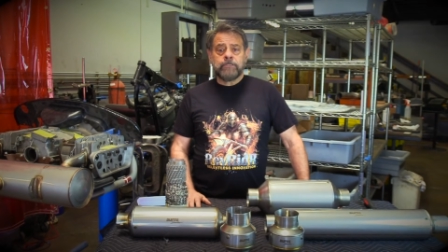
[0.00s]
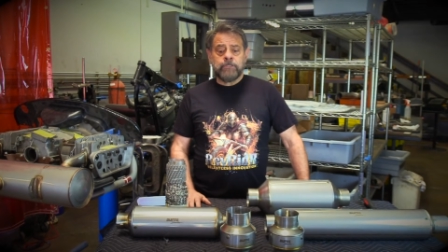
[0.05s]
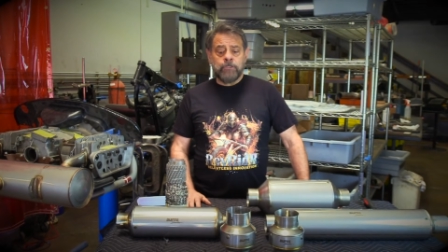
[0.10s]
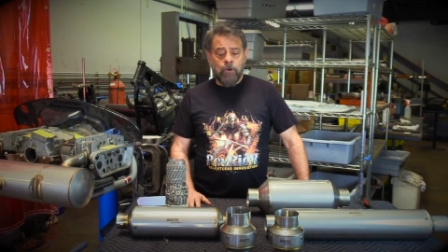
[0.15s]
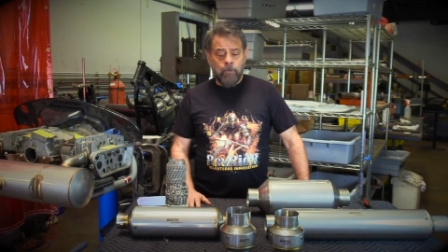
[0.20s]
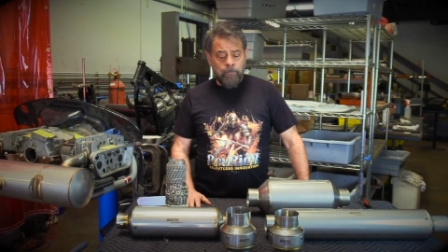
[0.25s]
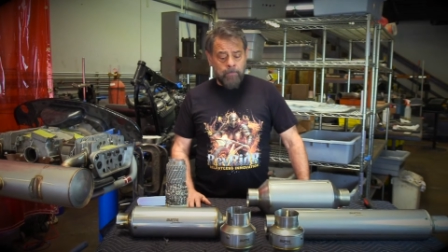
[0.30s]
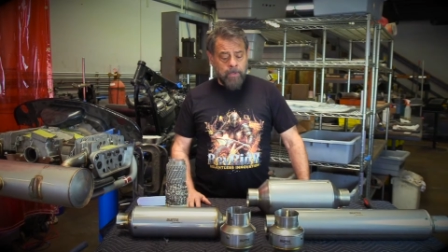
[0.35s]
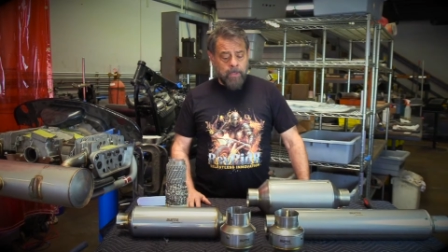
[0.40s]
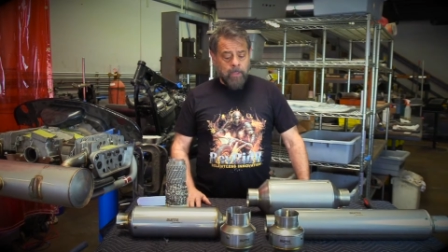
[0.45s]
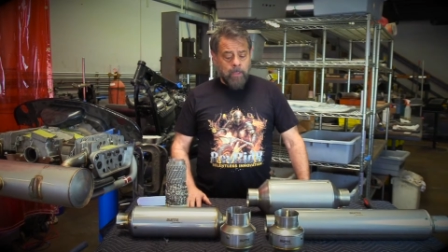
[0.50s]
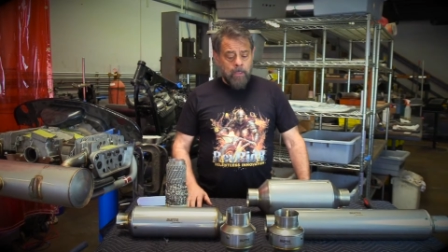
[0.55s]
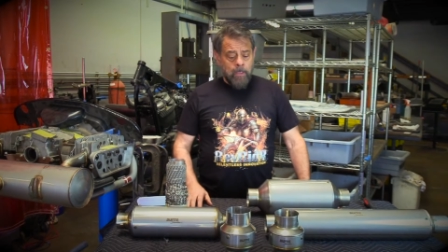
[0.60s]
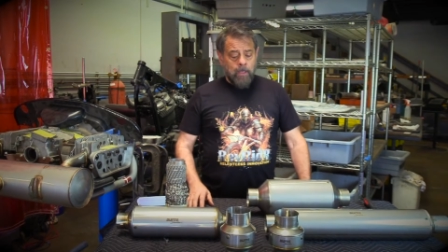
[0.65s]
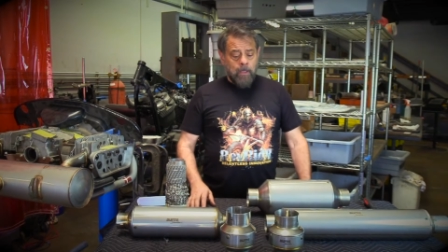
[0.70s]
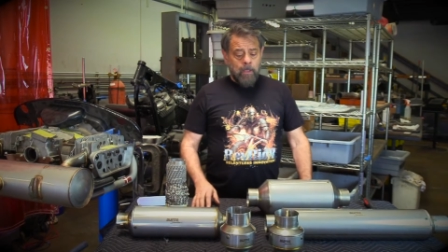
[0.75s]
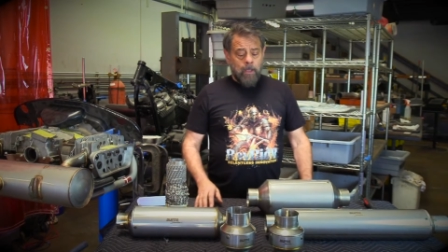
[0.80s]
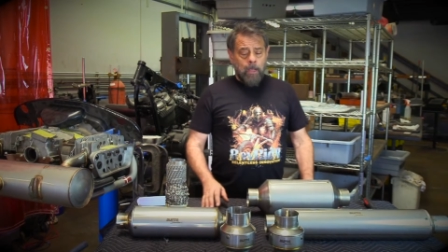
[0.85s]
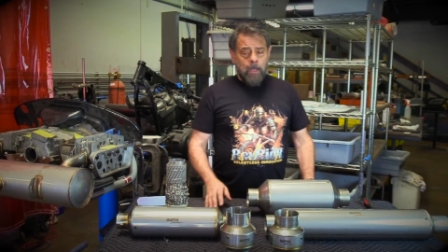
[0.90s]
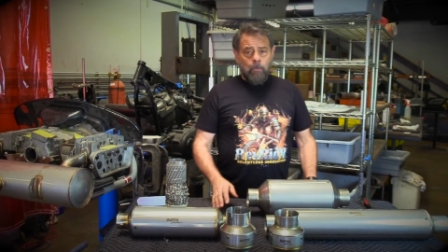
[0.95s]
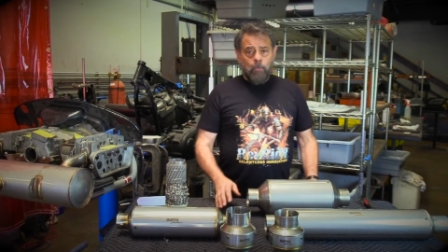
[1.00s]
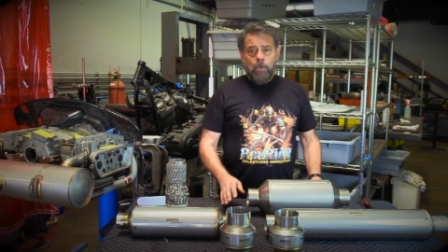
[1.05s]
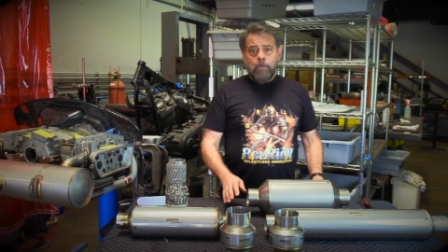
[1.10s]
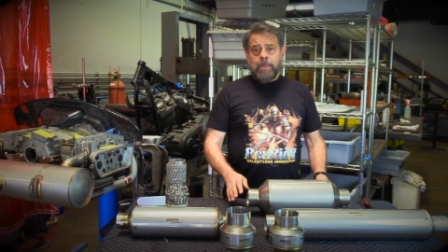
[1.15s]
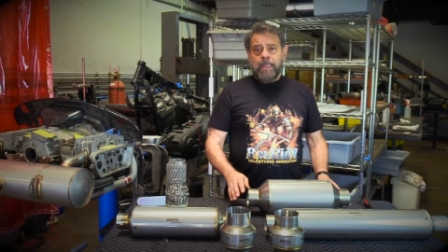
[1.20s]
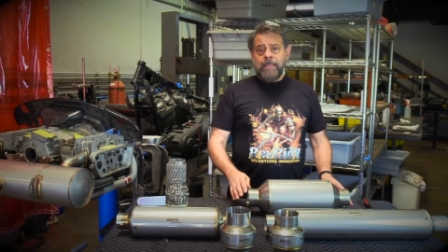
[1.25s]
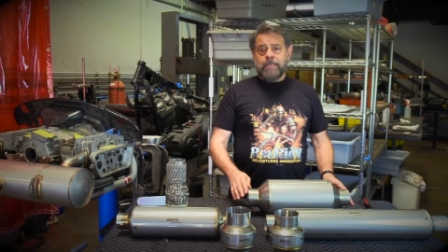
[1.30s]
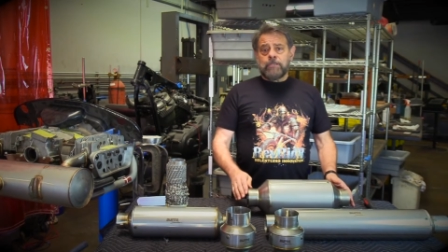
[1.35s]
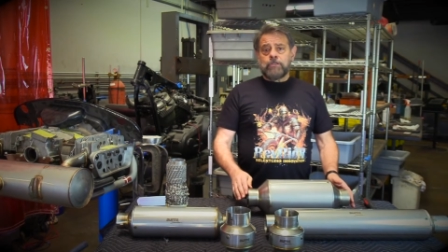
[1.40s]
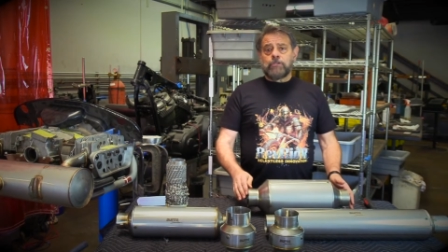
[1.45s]
So uh, we
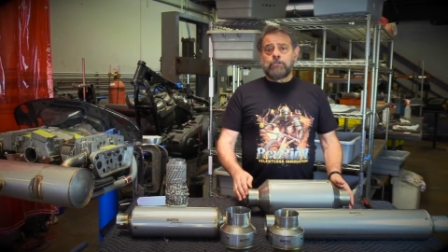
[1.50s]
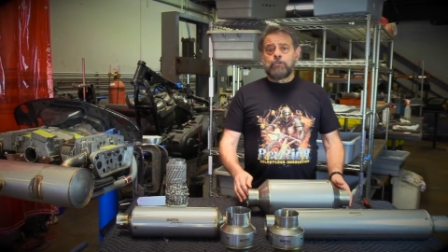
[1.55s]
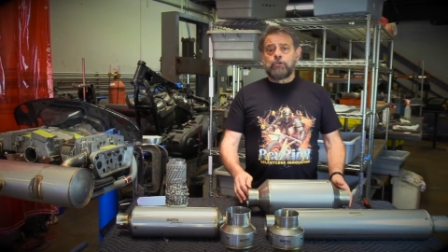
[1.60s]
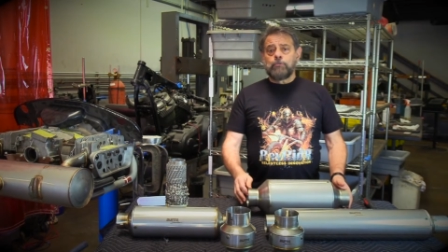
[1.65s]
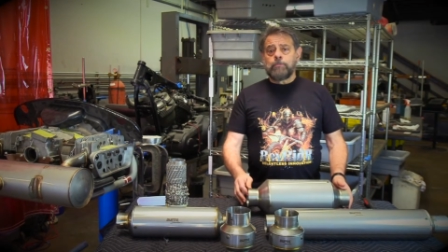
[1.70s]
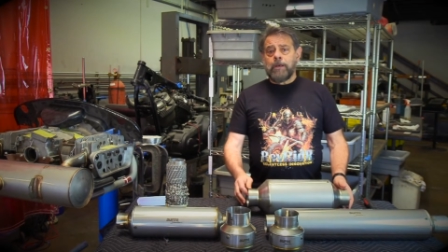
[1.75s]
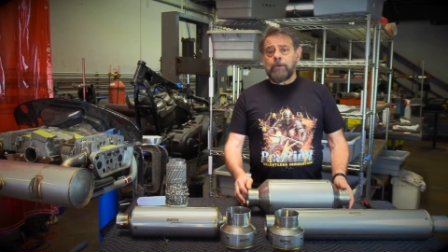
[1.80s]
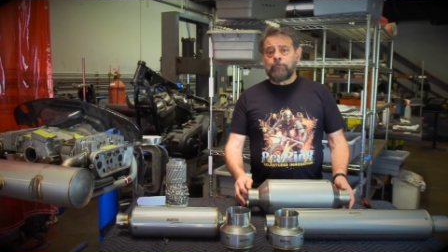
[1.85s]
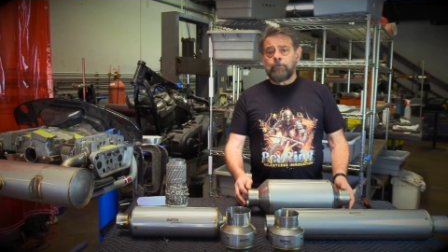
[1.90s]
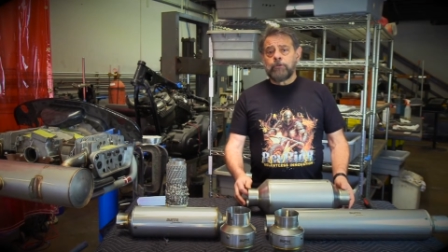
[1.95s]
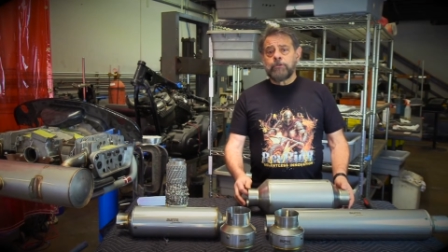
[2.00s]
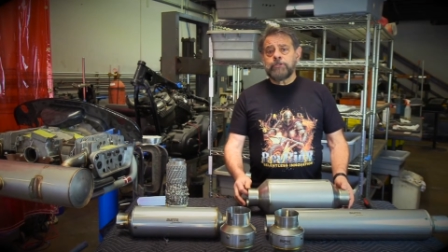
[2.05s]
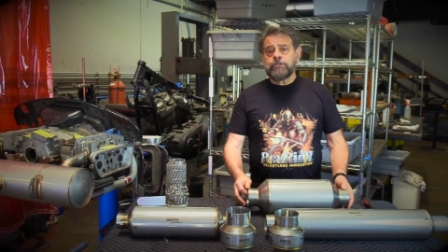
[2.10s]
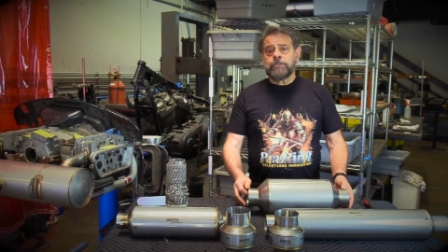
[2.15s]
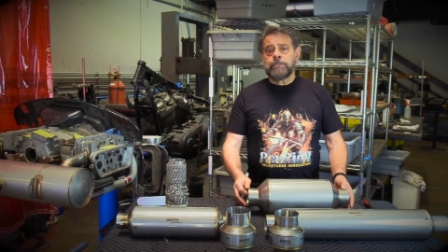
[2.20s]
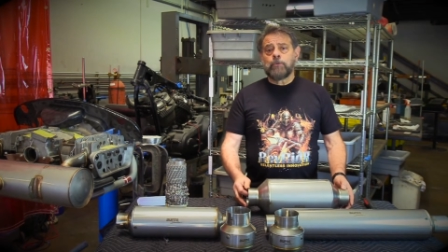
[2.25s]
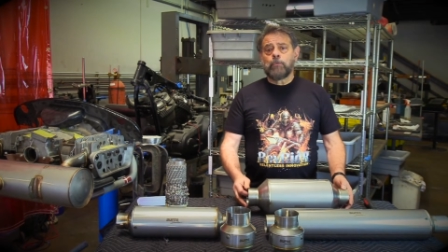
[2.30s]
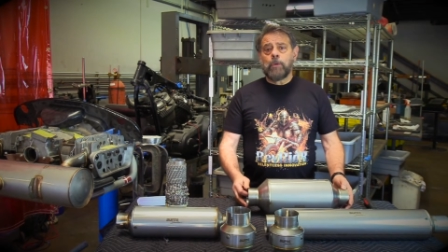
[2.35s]
make two mufflers.